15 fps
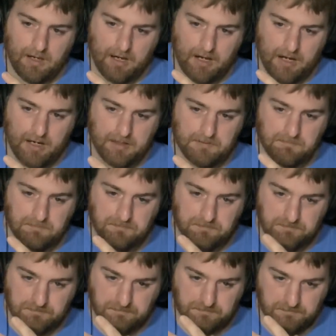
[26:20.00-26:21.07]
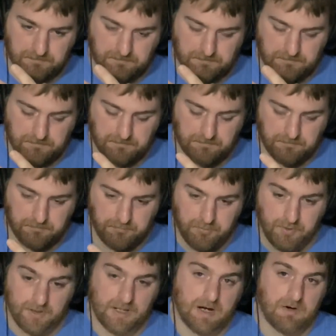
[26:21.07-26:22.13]
I
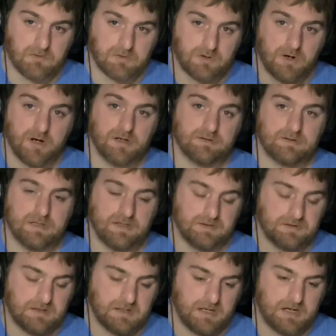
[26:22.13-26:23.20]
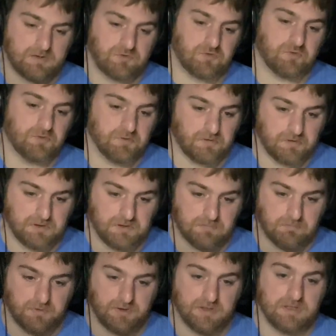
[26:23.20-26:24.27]
put out content that I truly
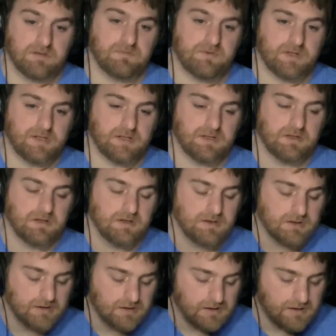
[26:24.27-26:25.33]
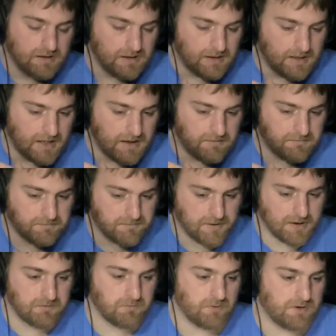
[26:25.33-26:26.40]
believe in and have
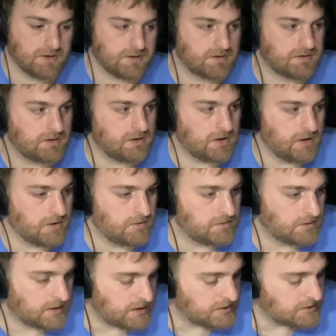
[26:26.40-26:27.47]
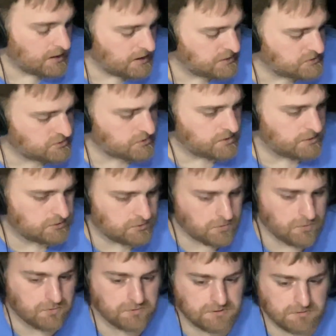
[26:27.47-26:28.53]
fun with, and I enjoy
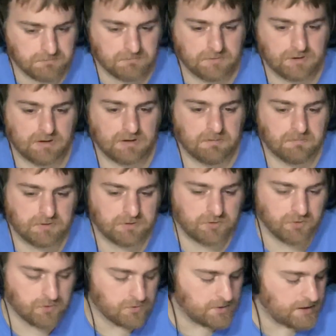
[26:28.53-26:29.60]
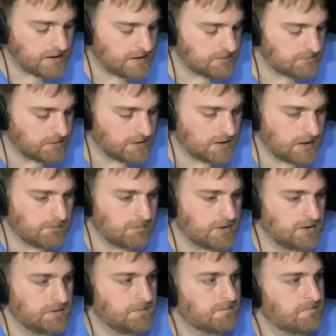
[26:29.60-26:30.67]
tools. I'm a tool head, but I
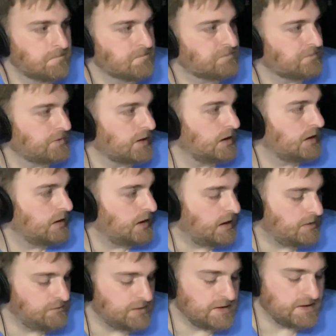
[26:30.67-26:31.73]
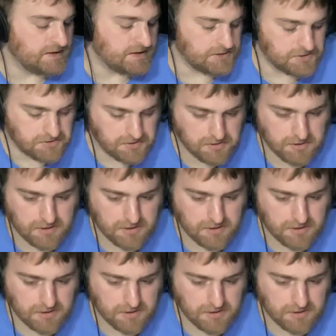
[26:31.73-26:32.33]
have a niche,